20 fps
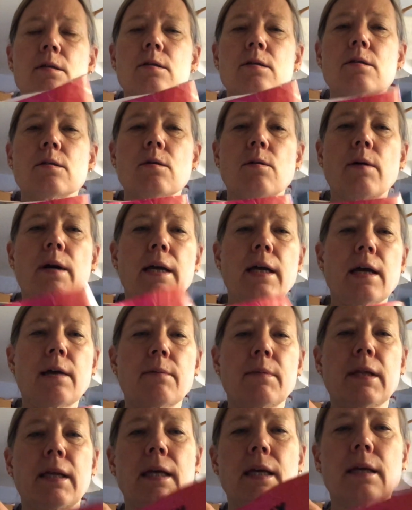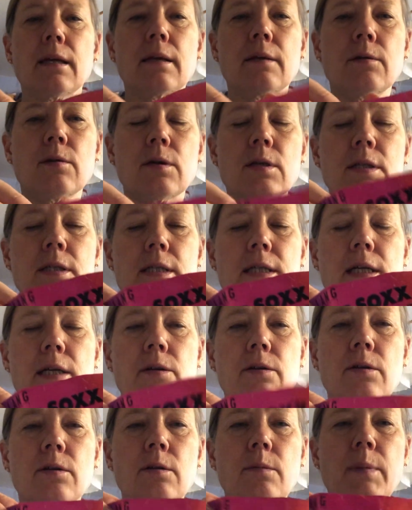So I am, like you can see
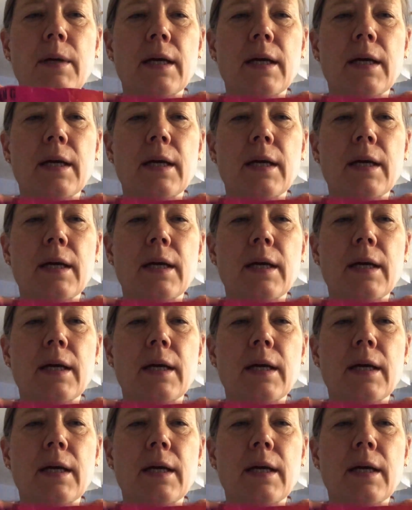here on the